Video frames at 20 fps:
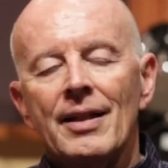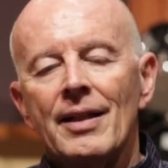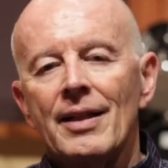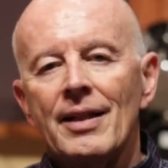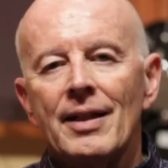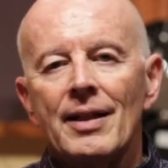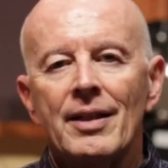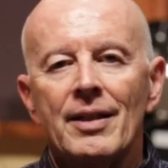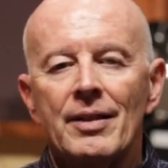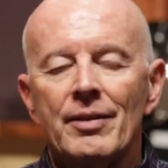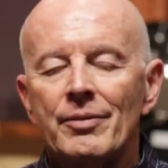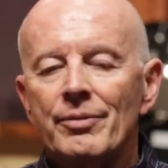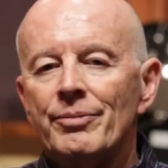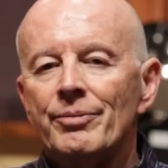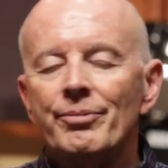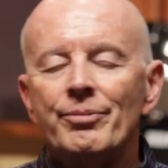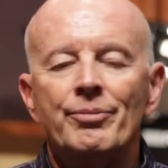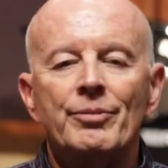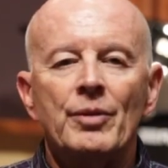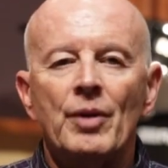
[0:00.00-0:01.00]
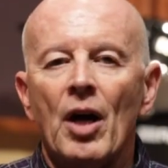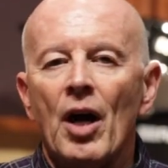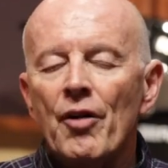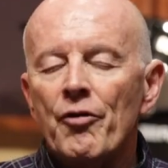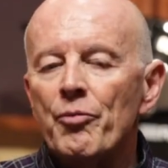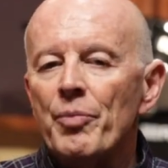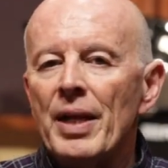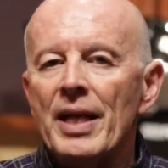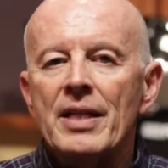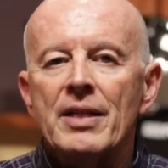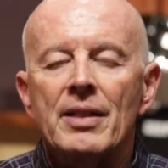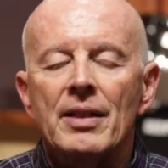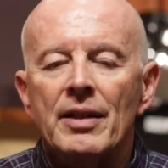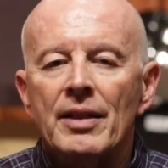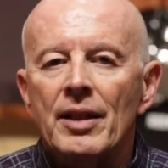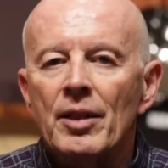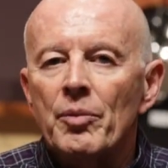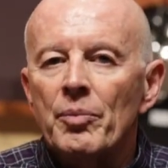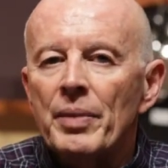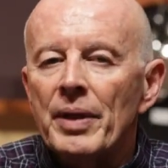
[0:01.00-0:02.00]
uh, off base a
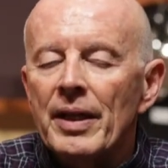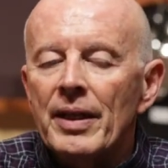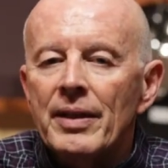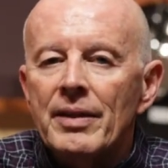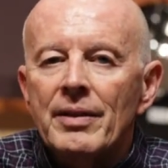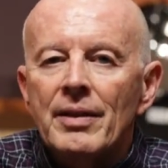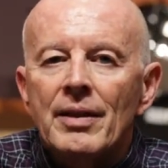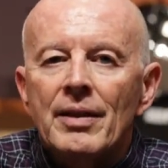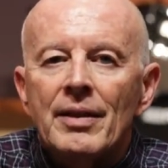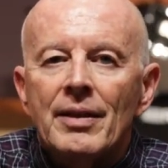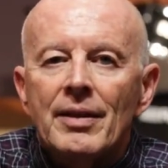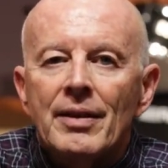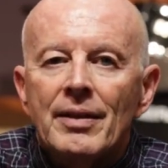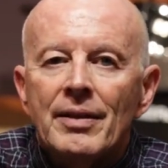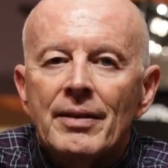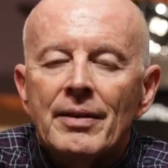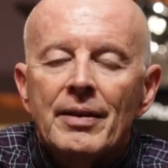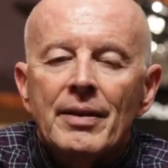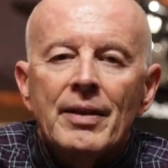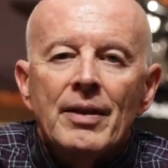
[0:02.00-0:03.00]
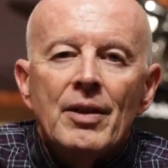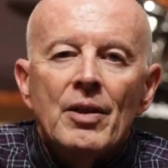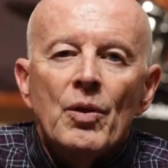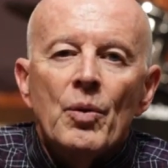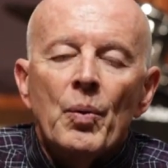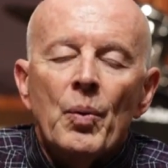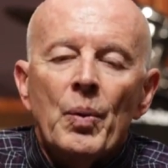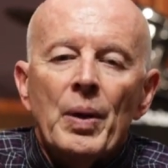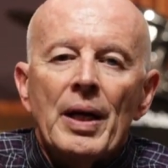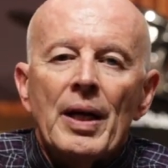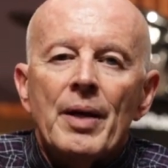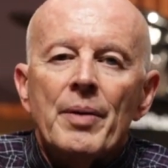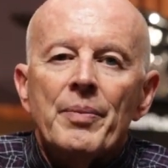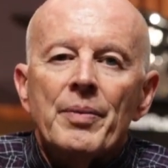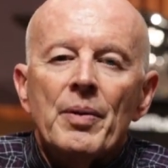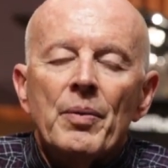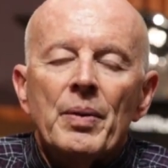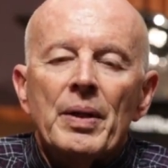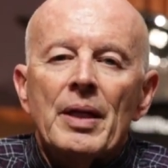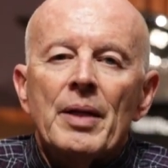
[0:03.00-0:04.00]
little bit, uh, when I'm
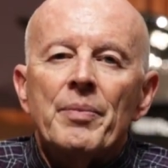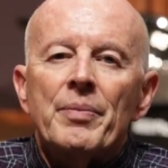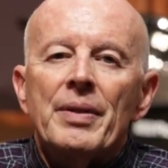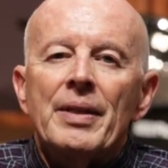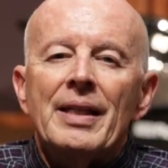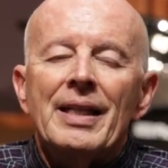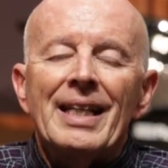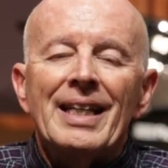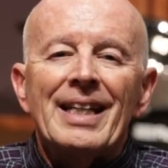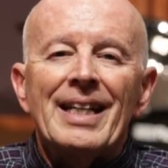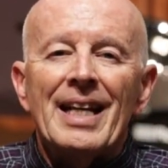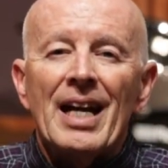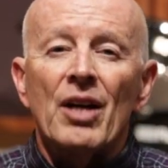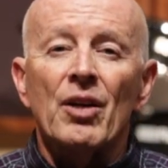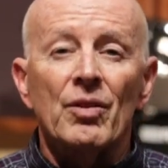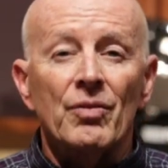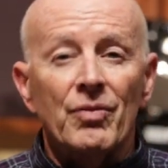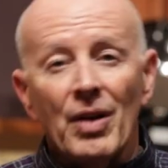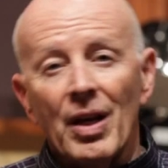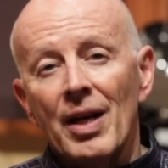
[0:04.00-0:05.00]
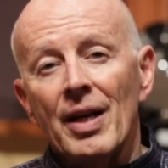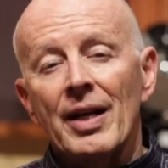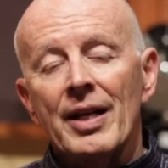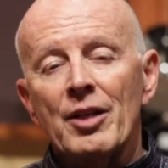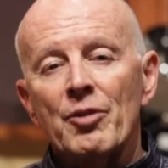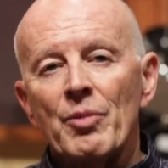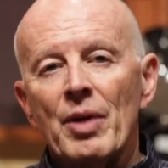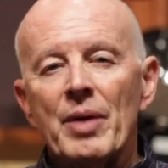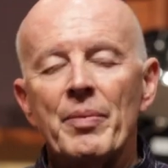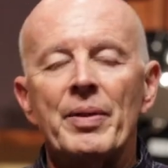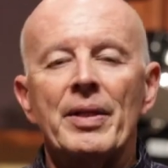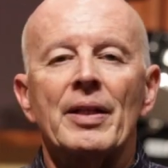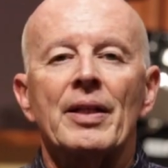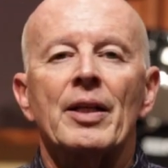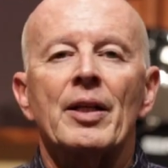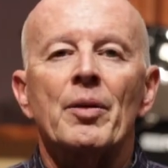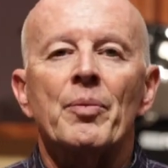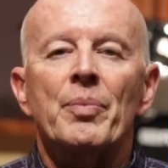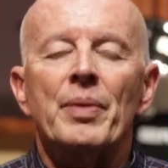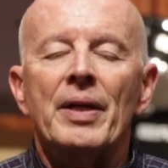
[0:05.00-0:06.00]
when I'm getting out of line maybe a
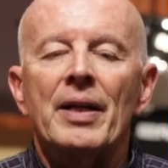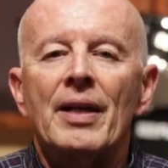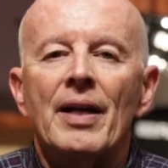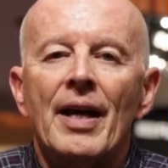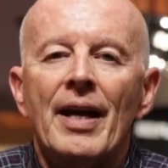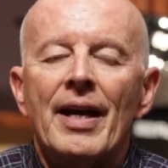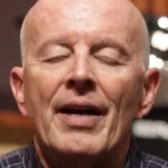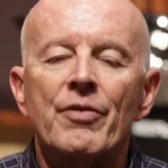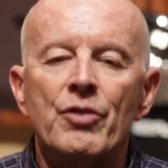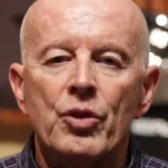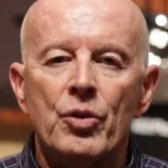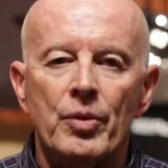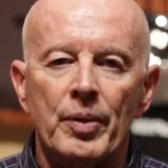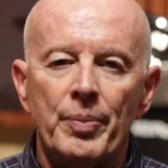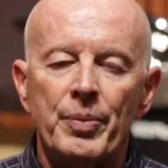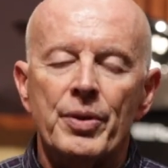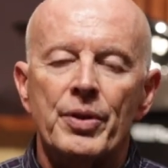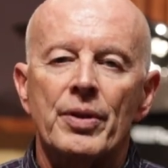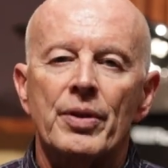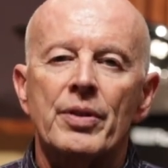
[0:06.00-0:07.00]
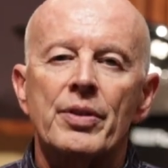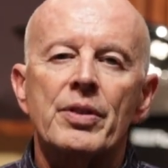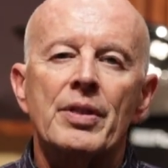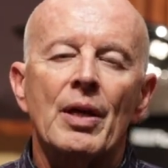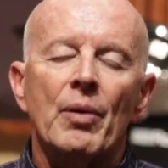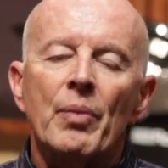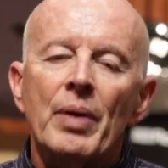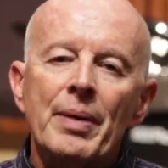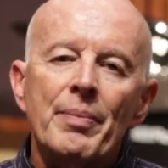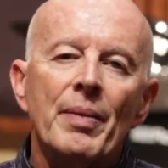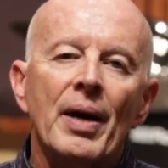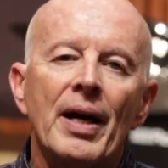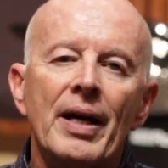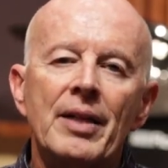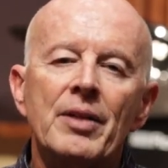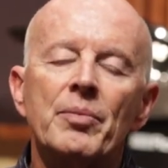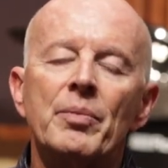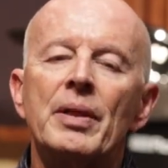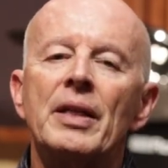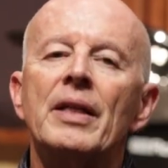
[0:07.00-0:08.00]
little bit, I have scriptures that
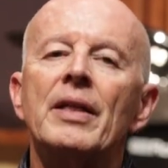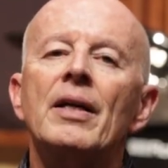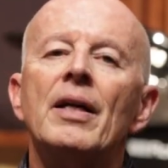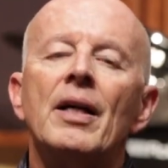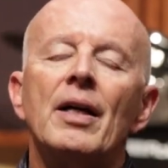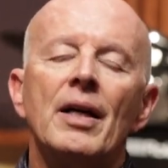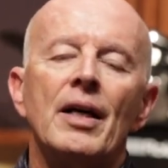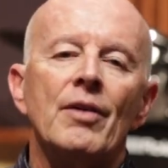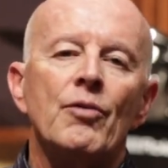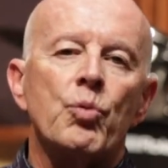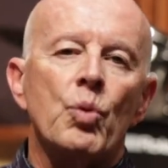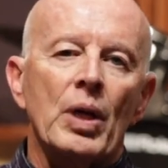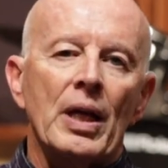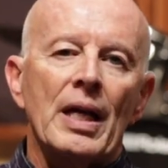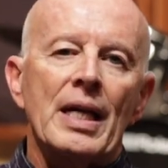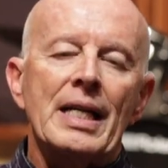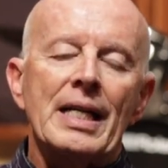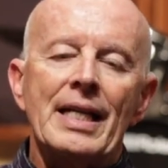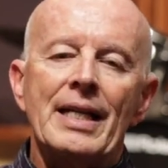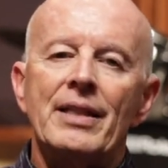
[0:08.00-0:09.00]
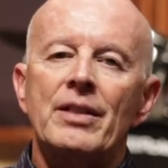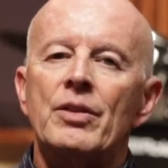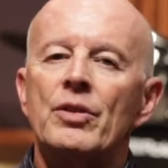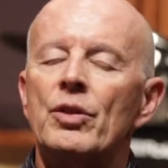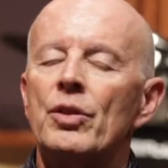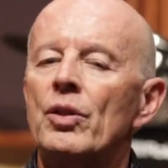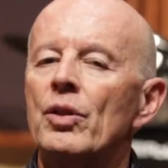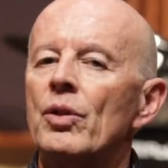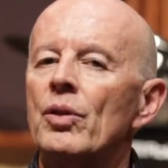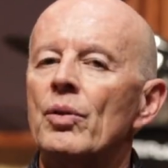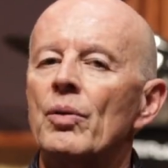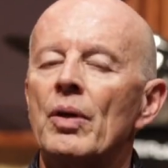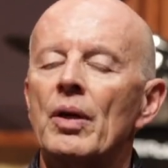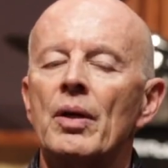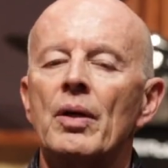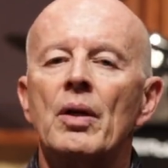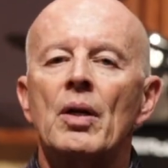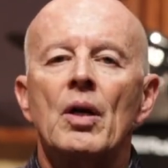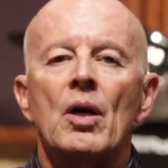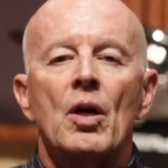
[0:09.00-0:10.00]
remind me of what I need to do
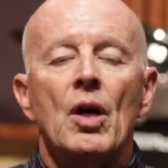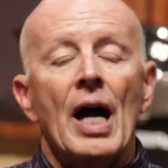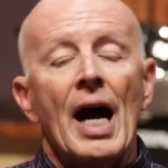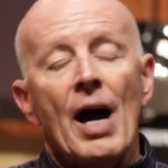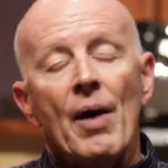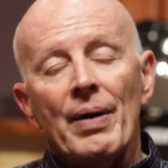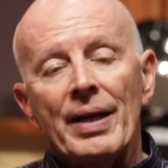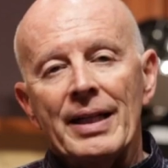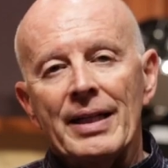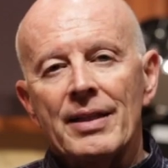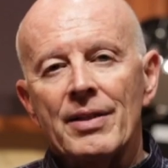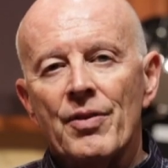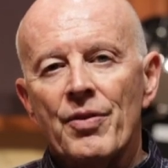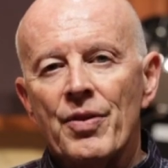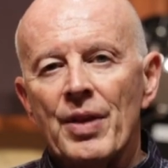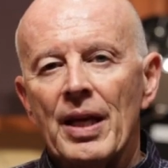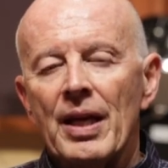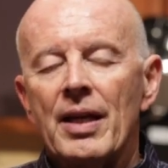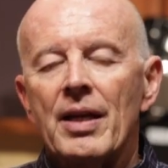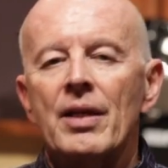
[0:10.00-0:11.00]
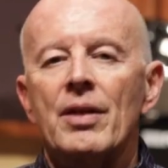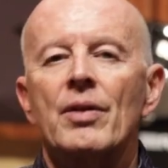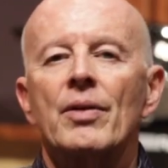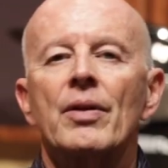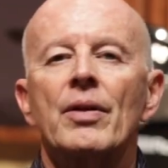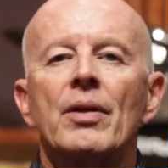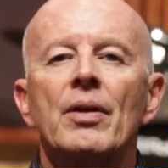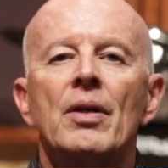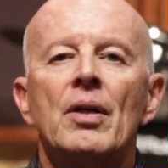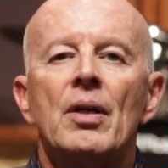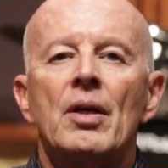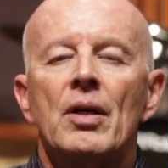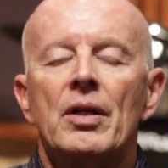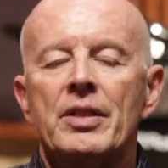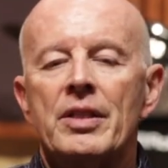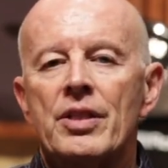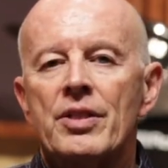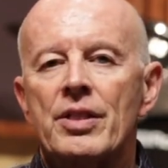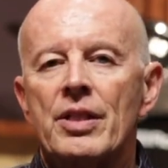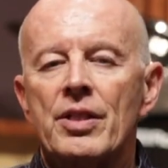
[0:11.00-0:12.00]
or how I need to think or
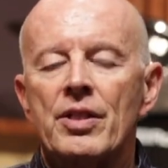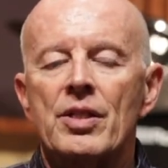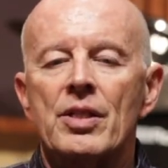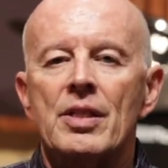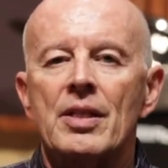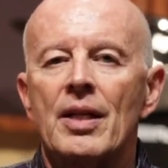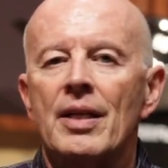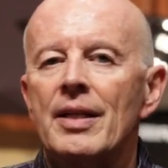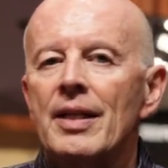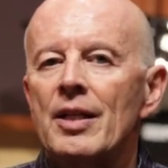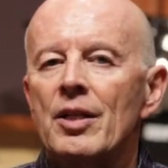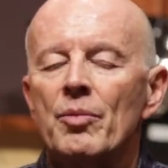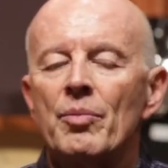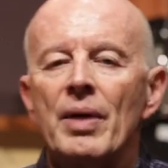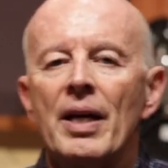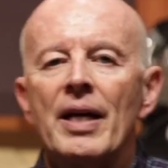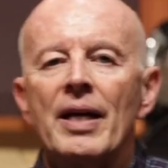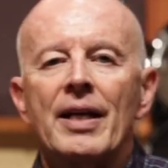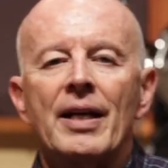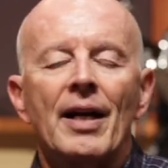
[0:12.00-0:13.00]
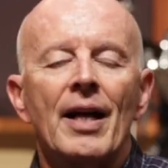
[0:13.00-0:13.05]
decisions I need to make.